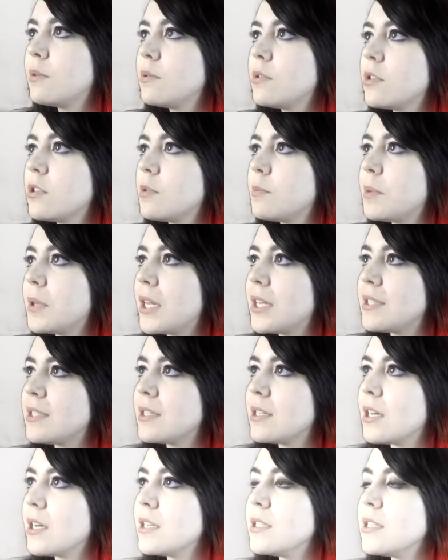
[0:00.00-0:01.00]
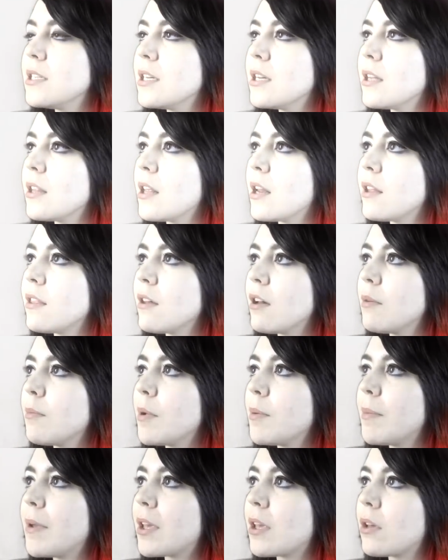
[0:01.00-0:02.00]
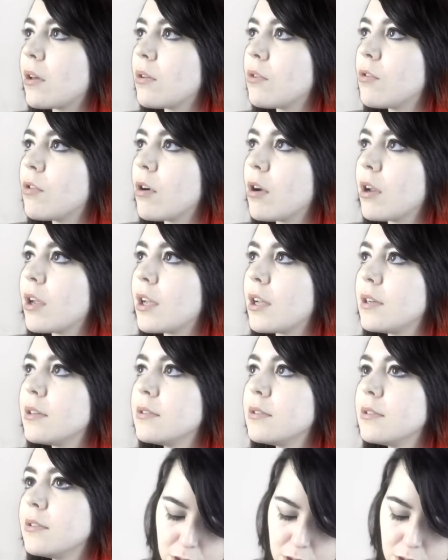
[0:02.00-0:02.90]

It was just a pleasant idea that I thought might make a good drawing.